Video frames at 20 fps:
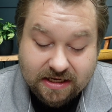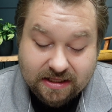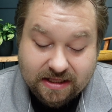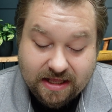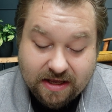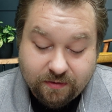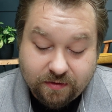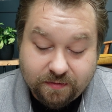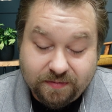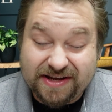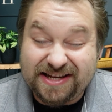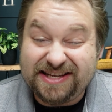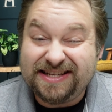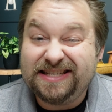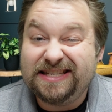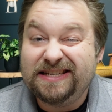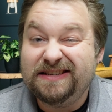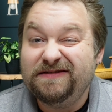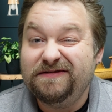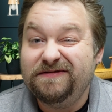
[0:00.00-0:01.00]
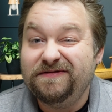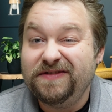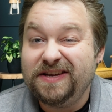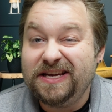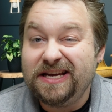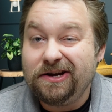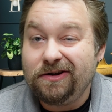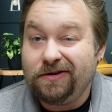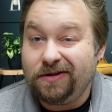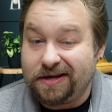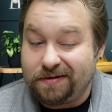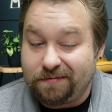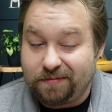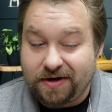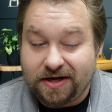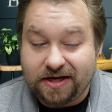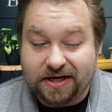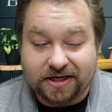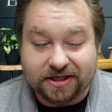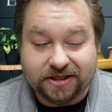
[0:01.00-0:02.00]
they would be severely
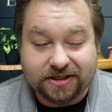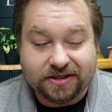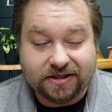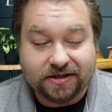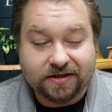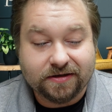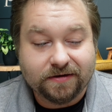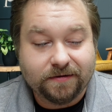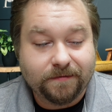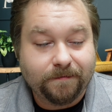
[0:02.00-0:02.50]
punished.